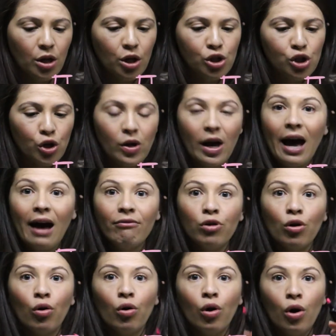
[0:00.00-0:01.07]
So you have
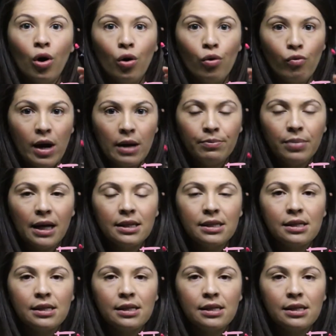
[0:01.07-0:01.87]
your red blood